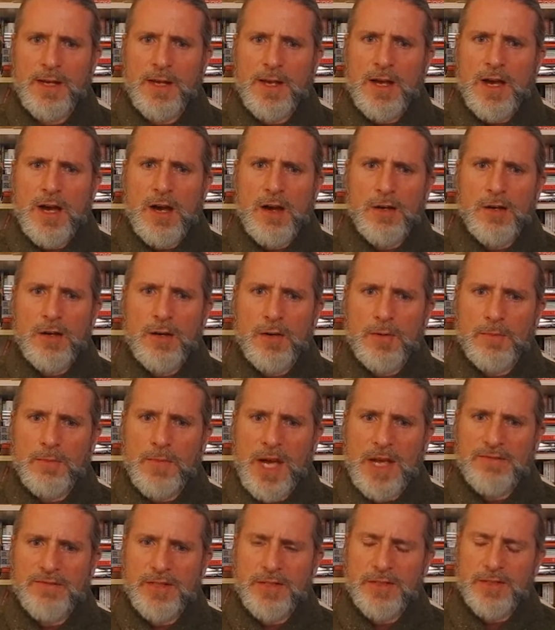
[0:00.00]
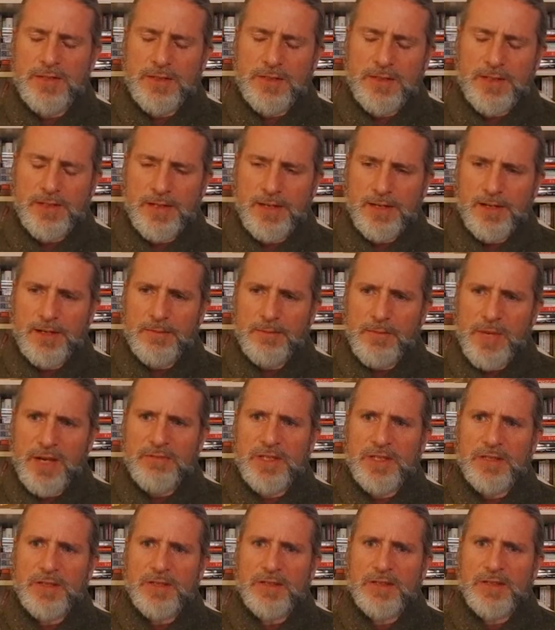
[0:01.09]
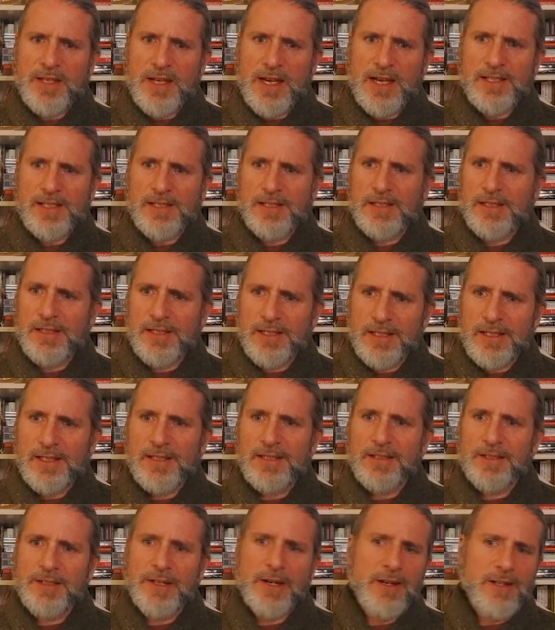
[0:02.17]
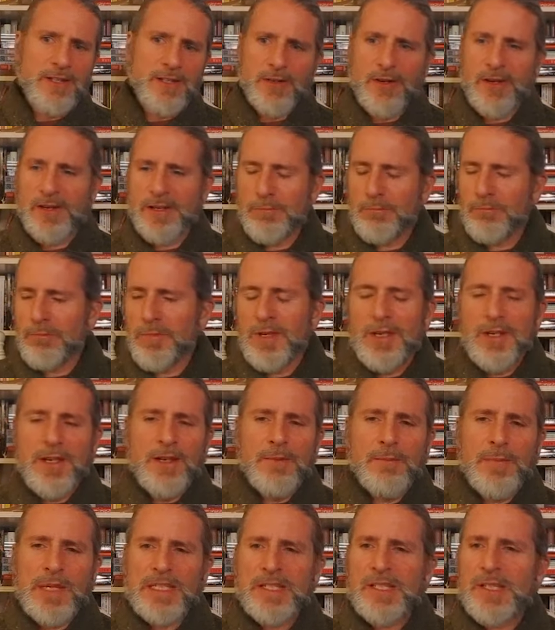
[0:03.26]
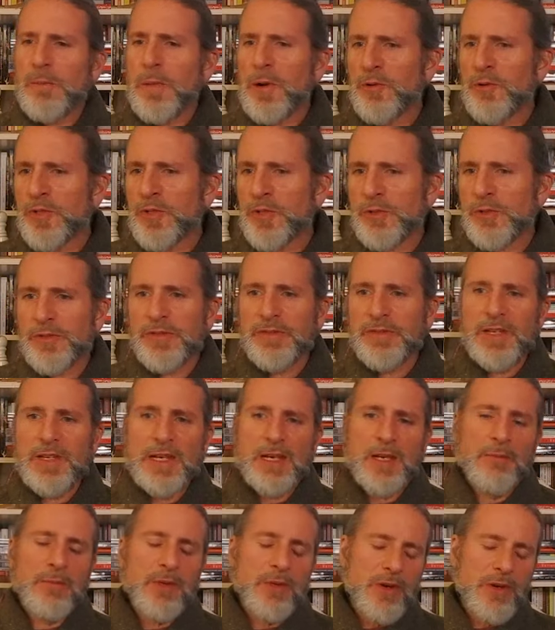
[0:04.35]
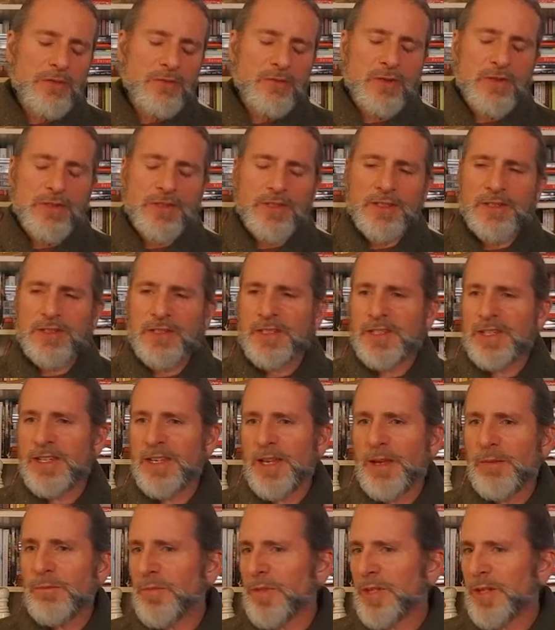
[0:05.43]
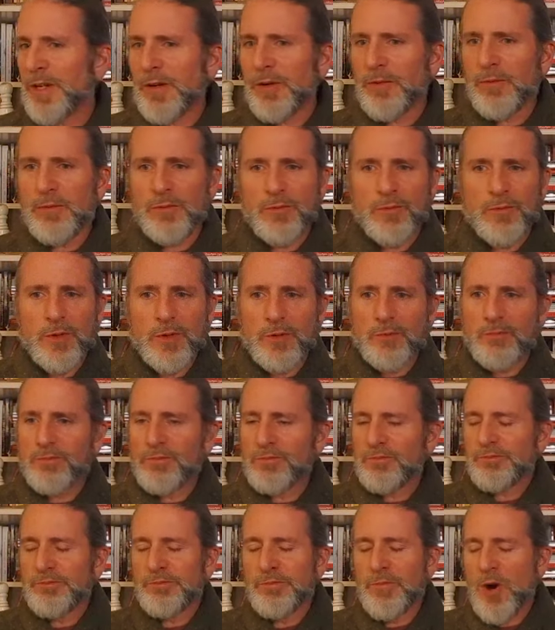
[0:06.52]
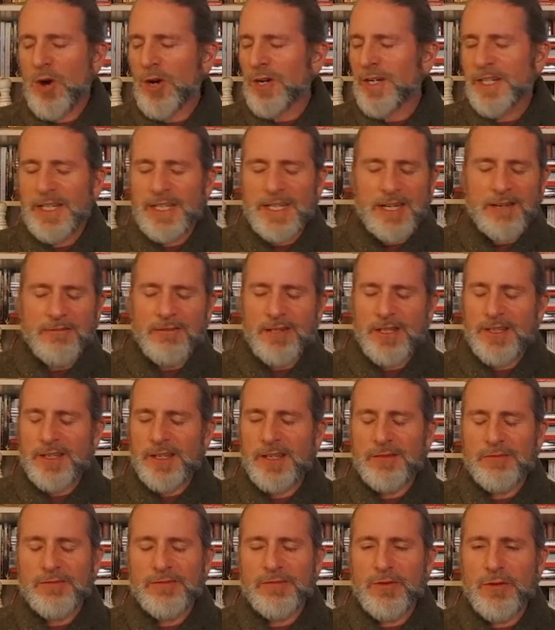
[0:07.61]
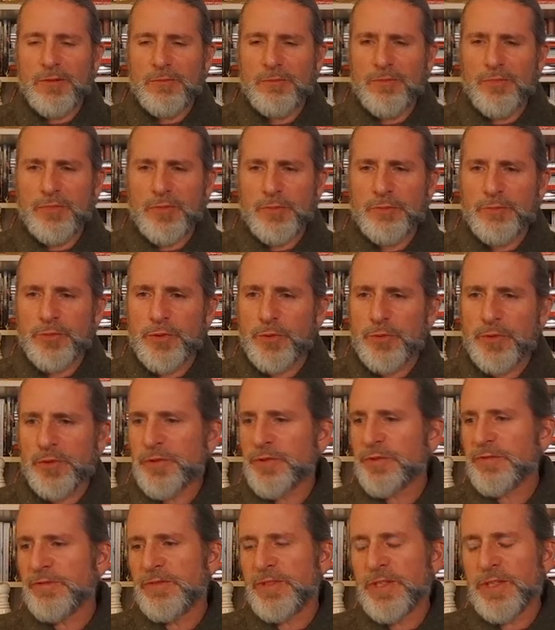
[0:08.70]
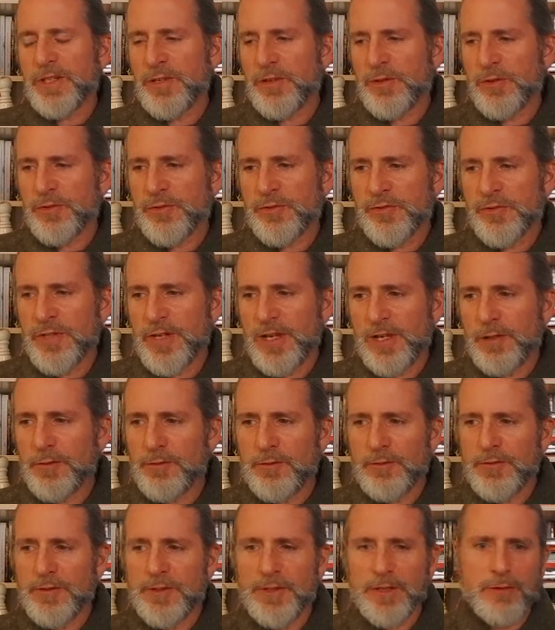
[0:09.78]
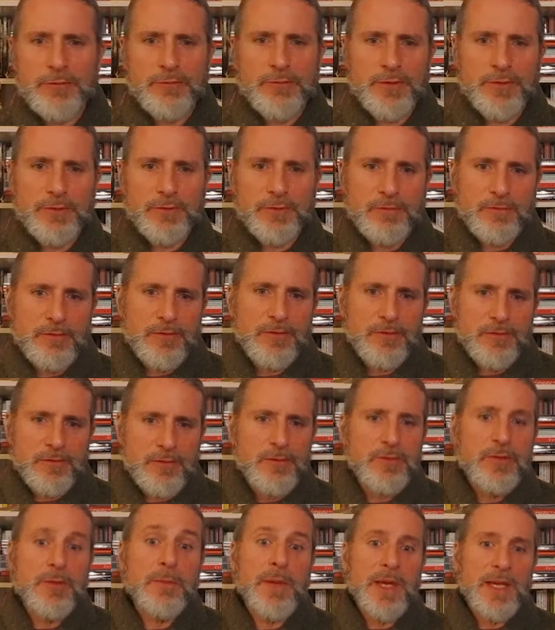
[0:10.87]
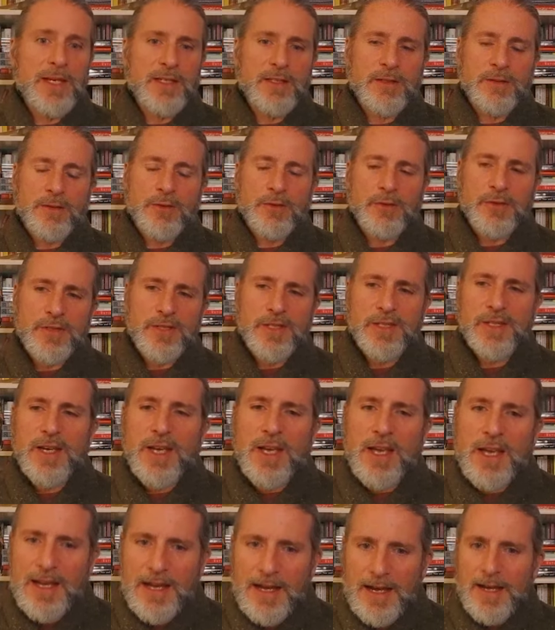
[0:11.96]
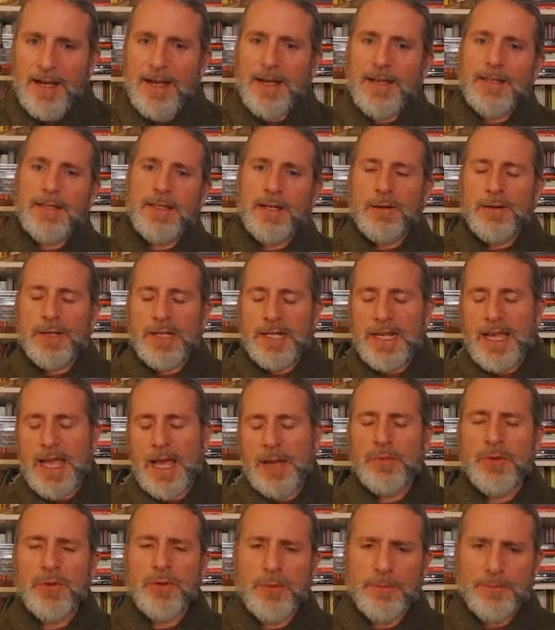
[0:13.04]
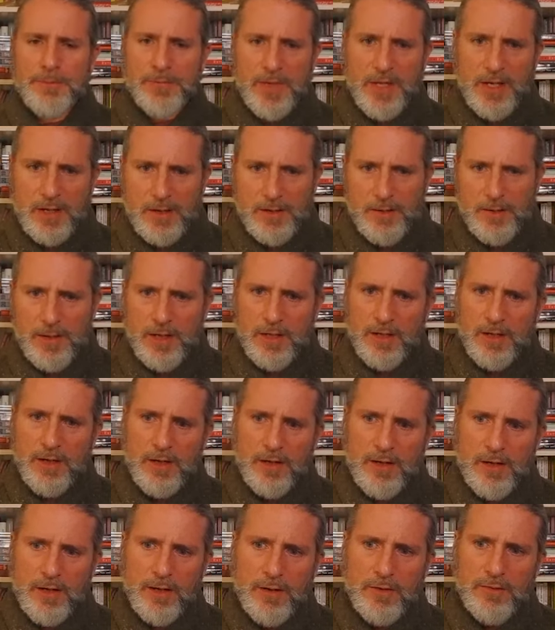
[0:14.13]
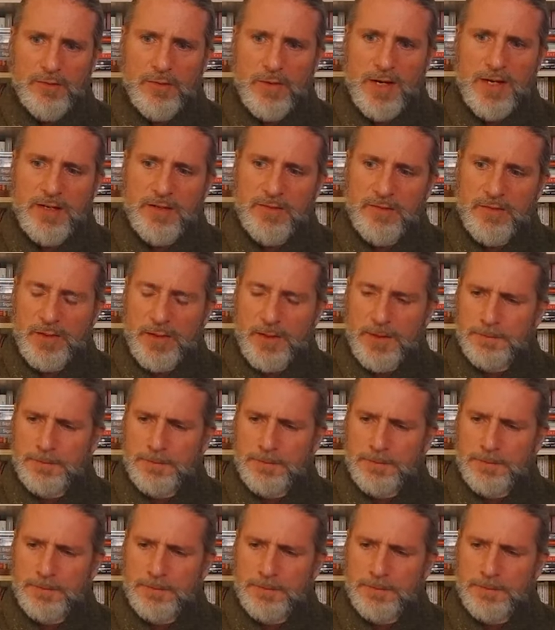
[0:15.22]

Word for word: on, on my visit to my visit to Iceland, uh, you know I saw him basically posters of him and references to him, you know, marketing everything from from tourist souvenirs, uh, you know, to, to, to baked goods uh, there in the capital of Reykjavik.